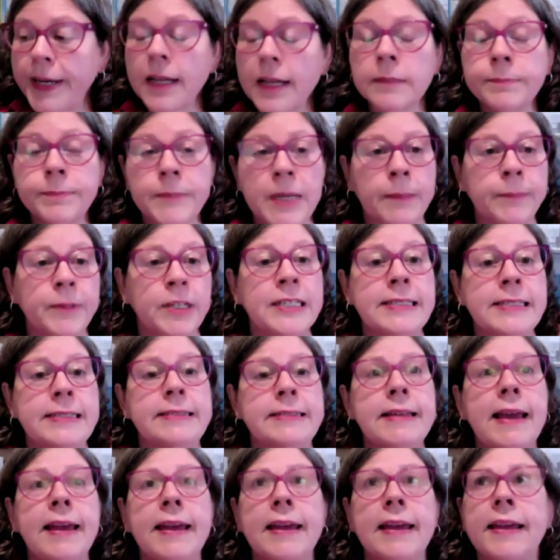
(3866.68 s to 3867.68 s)
but um, I'm going
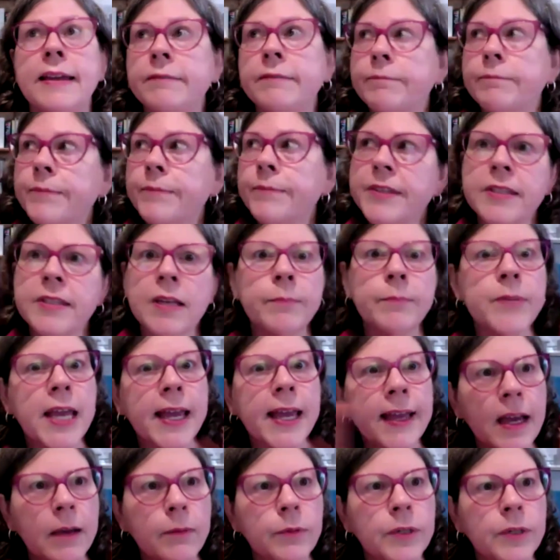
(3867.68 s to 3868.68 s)
to say
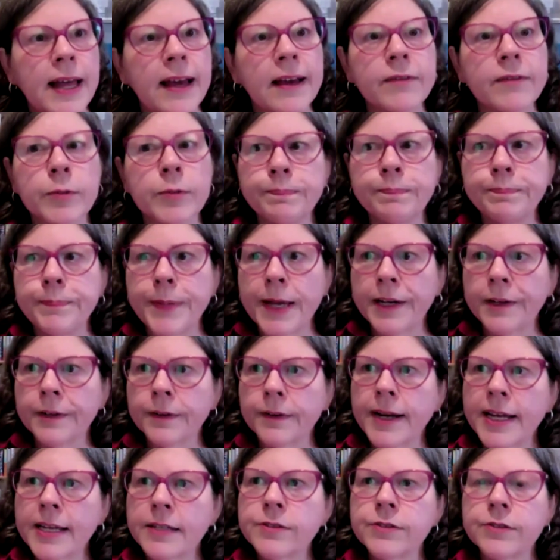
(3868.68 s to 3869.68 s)
someday I will have a
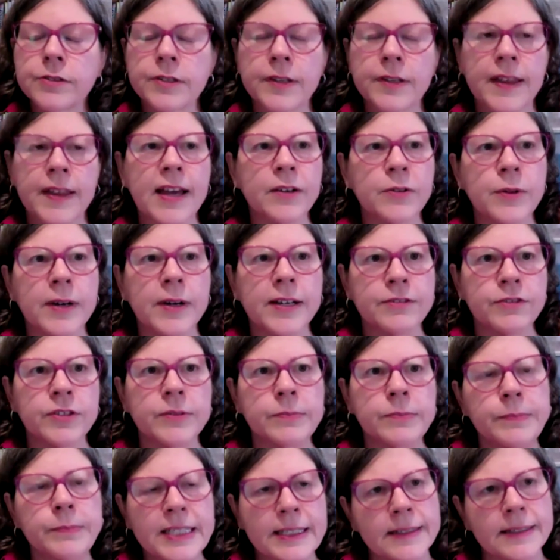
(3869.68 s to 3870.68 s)
better answer to that
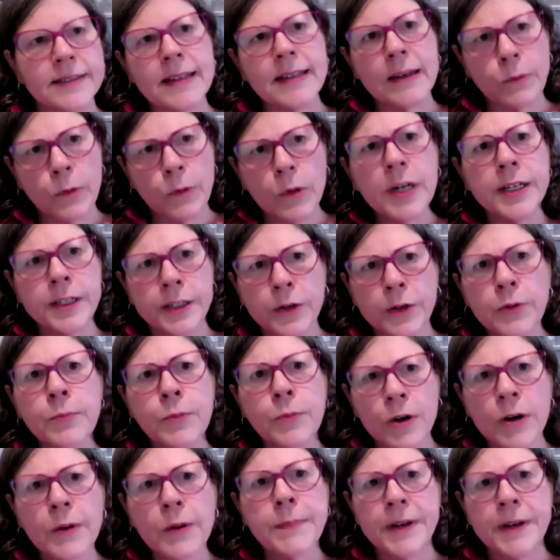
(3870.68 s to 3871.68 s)
question because I want to know
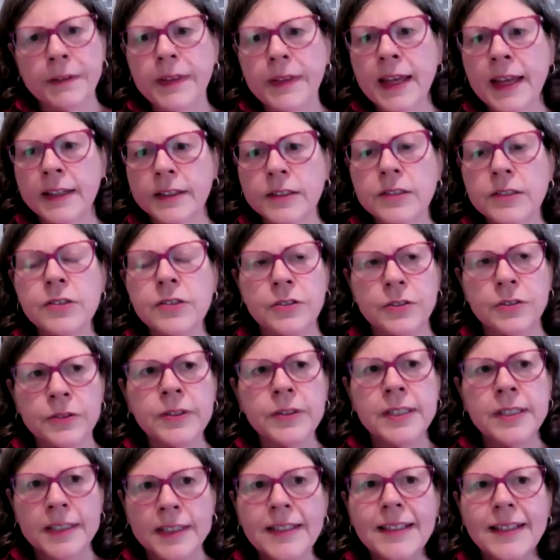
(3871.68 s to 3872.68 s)
more about that too.
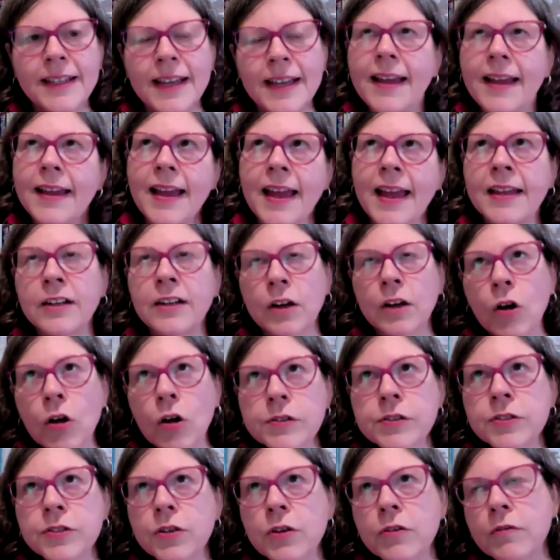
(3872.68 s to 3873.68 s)
And
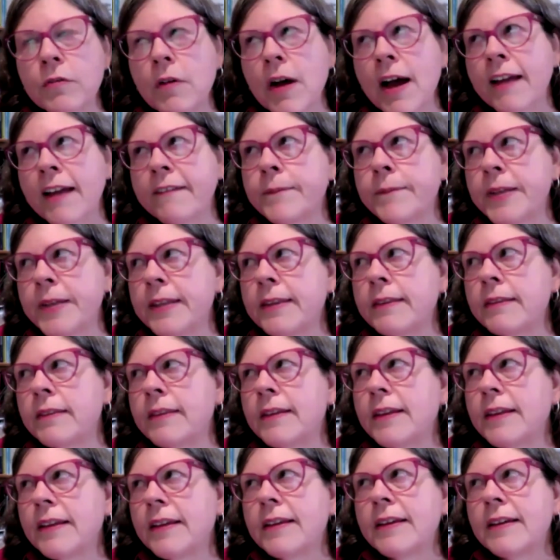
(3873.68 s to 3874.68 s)
also, yeah. I've
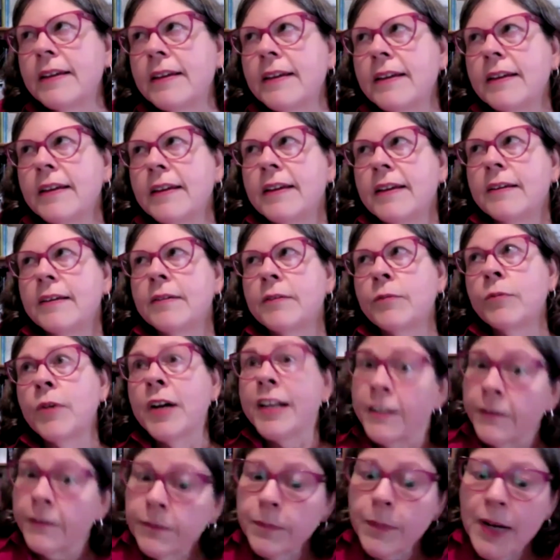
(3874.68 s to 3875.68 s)
been
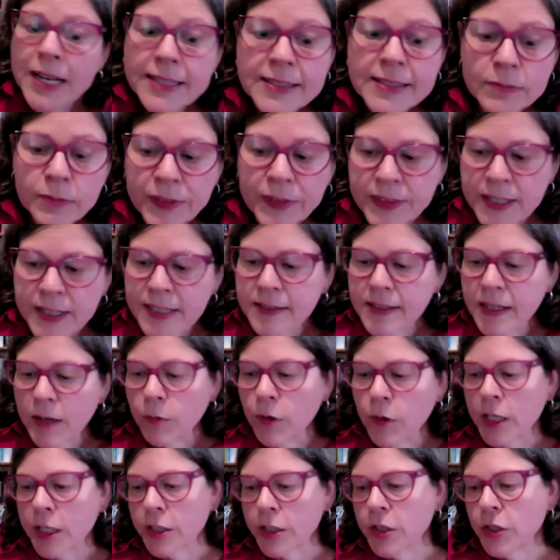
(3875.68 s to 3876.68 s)
one of my things I
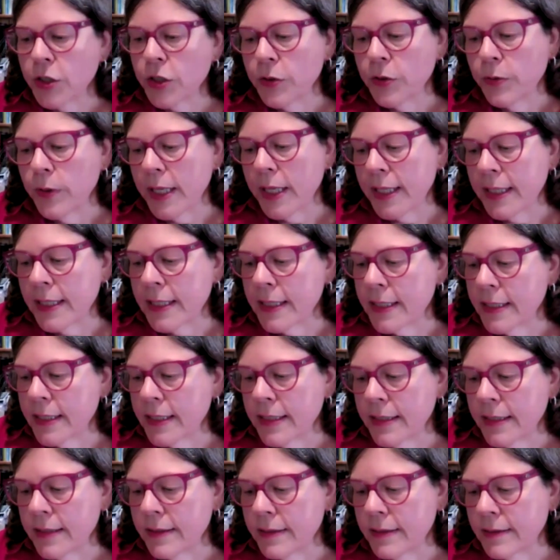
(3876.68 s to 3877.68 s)
want to do
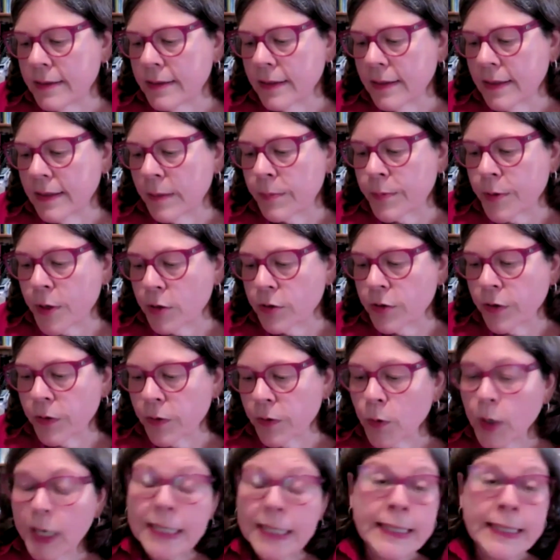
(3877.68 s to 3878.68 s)
is approach
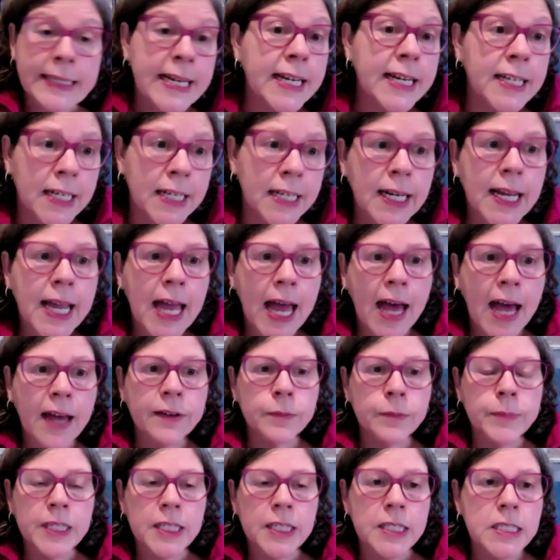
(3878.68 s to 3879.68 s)
the Royal Canadian
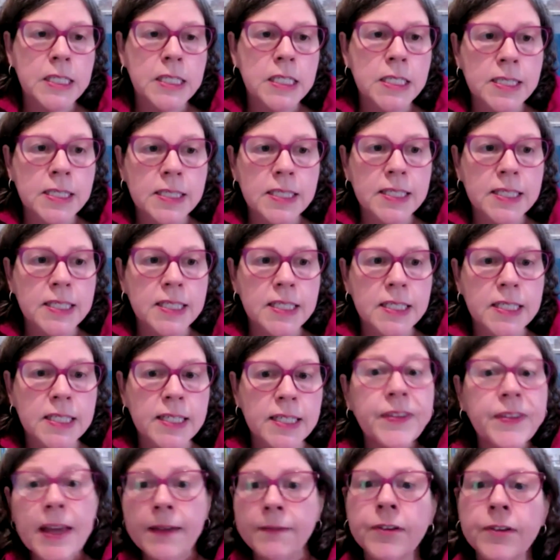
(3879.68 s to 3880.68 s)
Academy to see
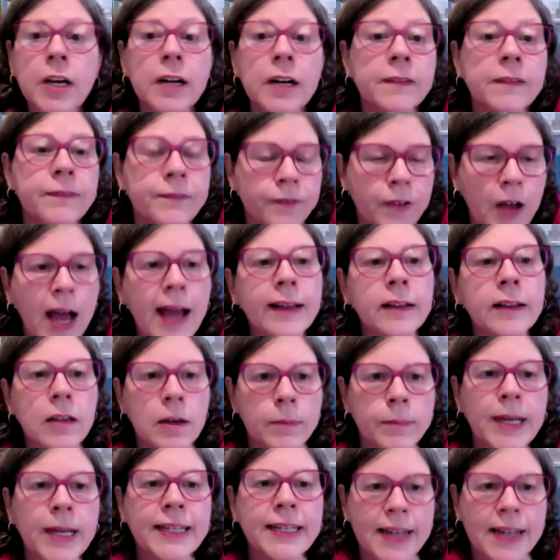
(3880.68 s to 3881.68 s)
if they've got a file
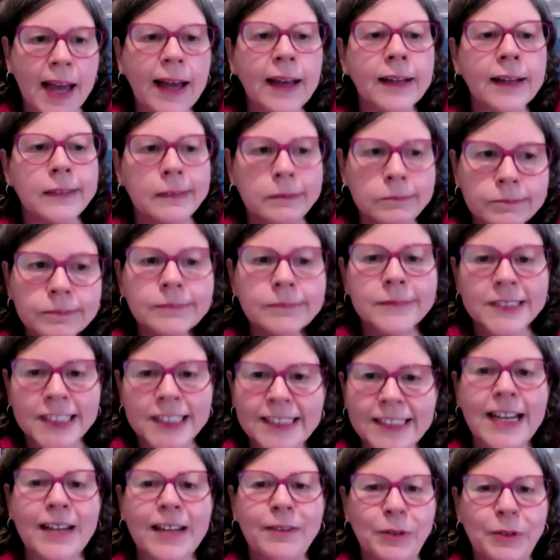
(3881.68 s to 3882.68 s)
on my dad
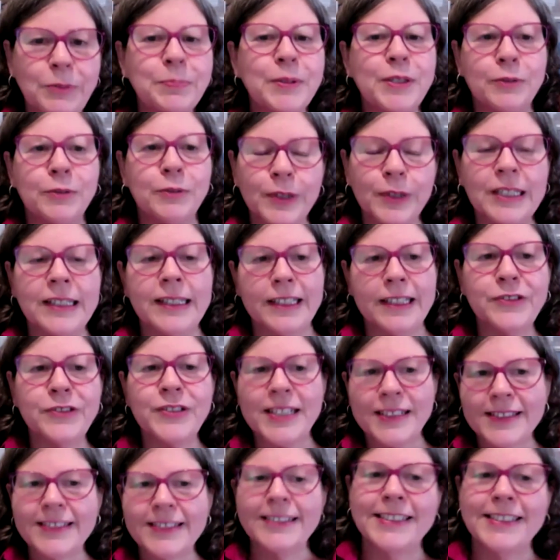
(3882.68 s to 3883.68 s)
because I would be really
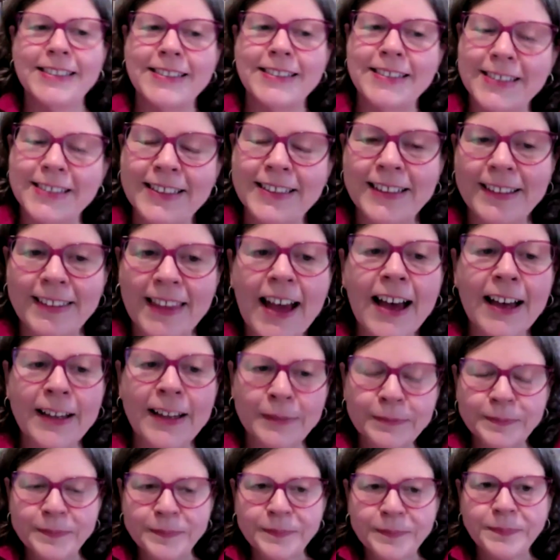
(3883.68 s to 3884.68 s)
interested in seeing that.